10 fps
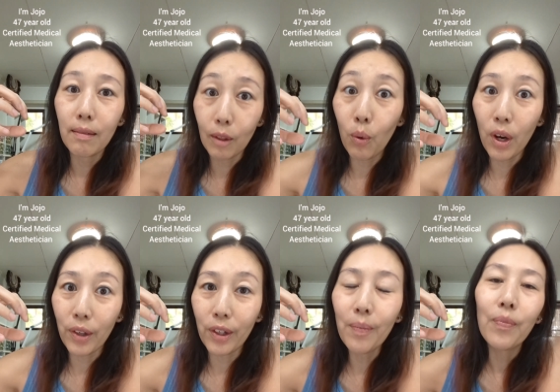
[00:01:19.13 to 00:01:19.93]
the
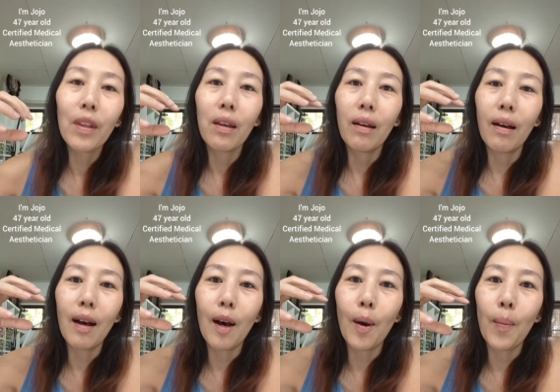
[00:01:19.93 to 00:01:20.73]
water,
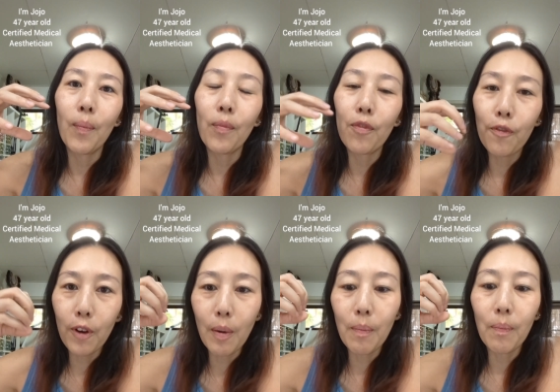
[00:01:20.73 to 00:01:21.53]
um,
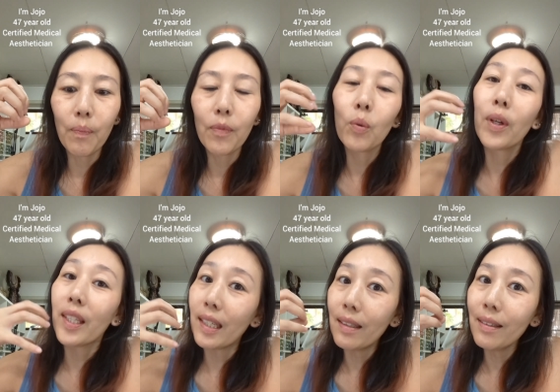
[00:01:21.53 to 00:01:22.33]
from
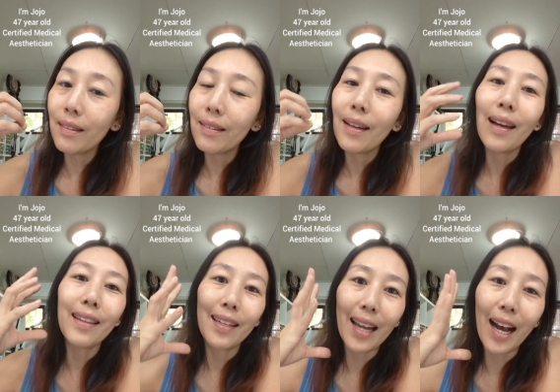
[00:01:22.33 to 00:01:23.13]
within
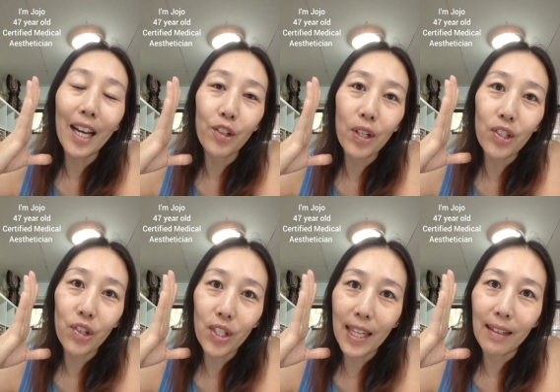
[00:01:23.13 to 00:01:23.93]
and then it hydrates
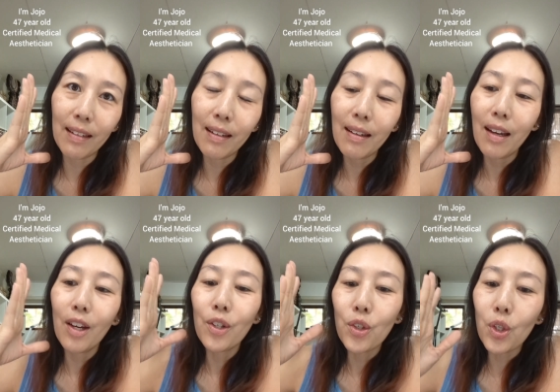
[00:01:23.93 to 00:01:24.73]
your skin.
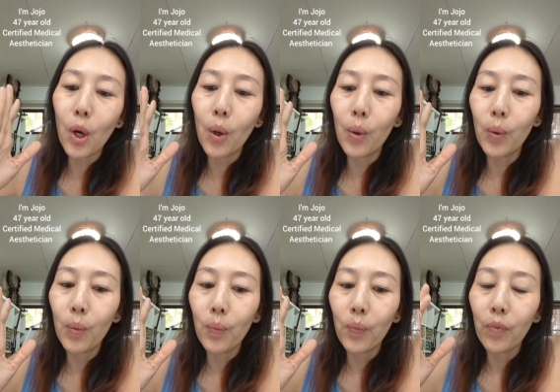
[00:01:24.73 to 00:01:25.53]
So
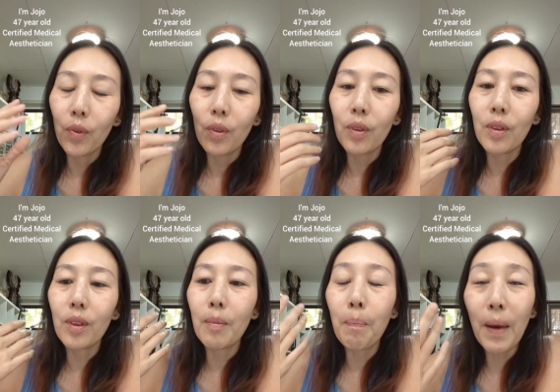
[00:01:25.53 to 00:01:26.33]

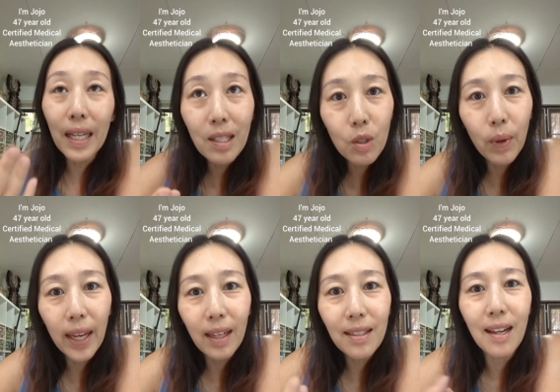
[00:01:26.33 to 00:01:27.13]
the best
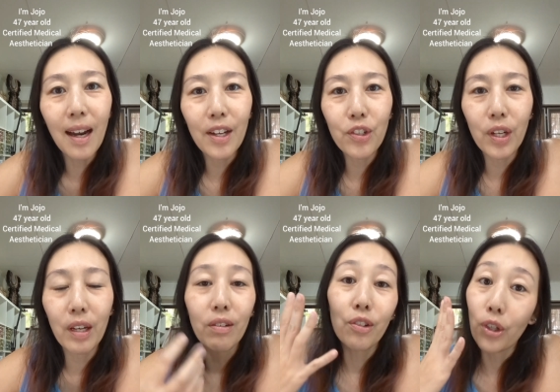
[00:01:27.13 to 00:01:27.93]
way to
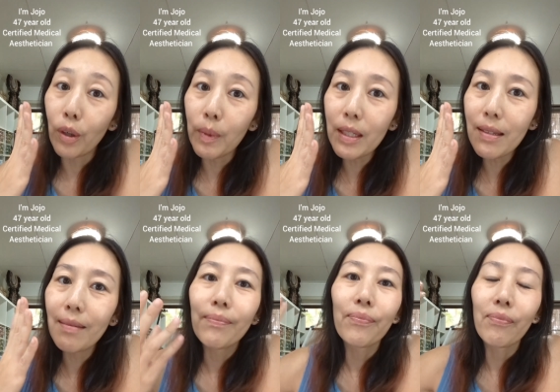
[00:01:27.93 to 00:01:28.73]
hydrate your dermis
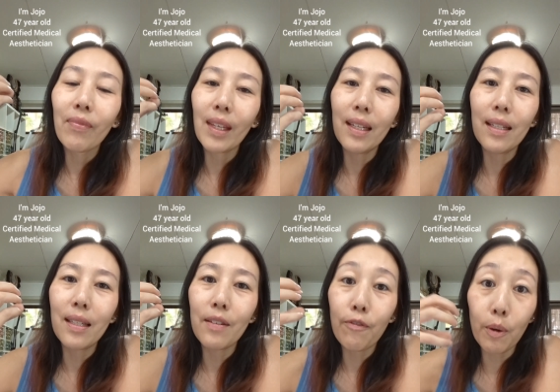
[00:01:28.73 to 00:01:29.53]

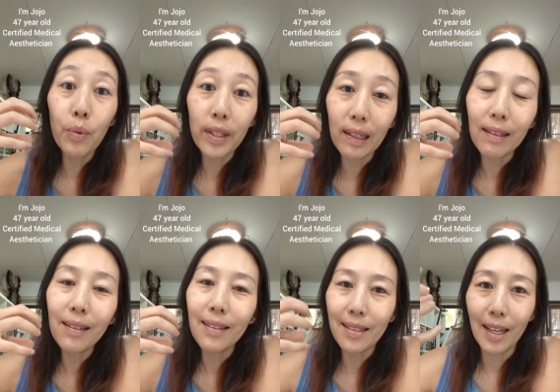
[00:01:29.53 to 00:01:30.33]
is, from
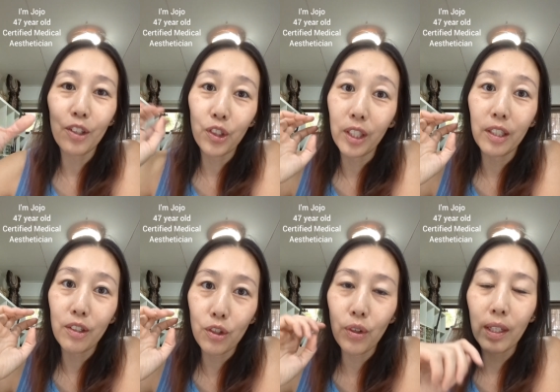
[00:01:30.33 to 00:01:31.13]
within is actually
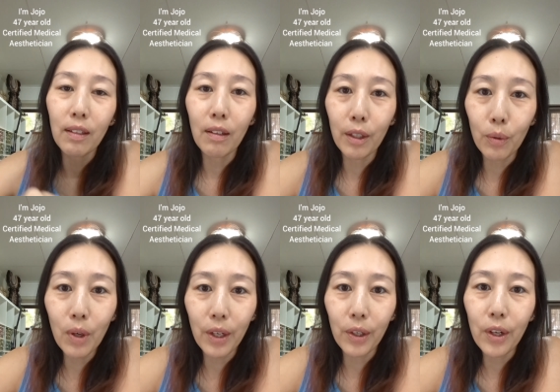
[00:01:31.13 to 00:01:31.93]
to drink a lot of
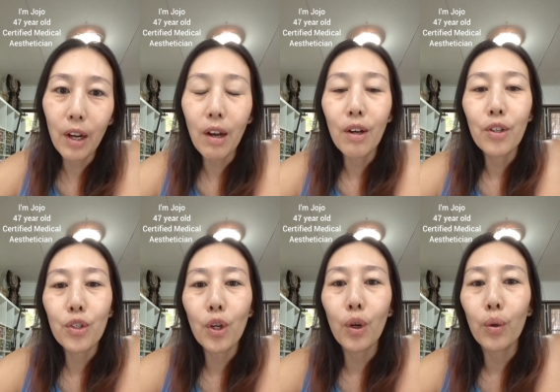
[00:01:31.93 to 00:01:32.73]
water.
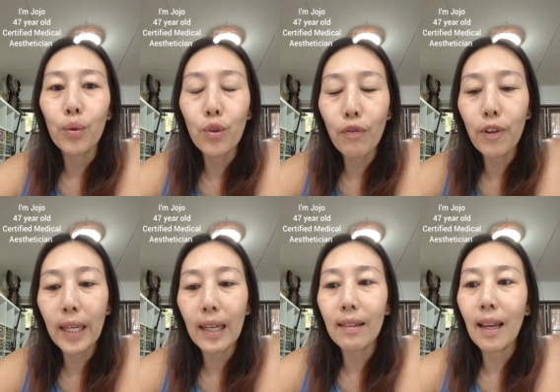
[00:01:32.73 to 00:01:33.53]
So don't
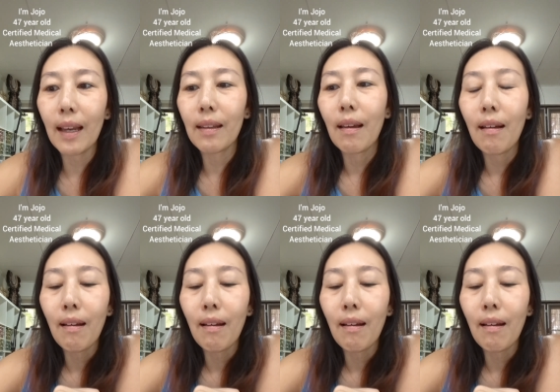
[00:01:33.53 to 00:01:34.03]
forget that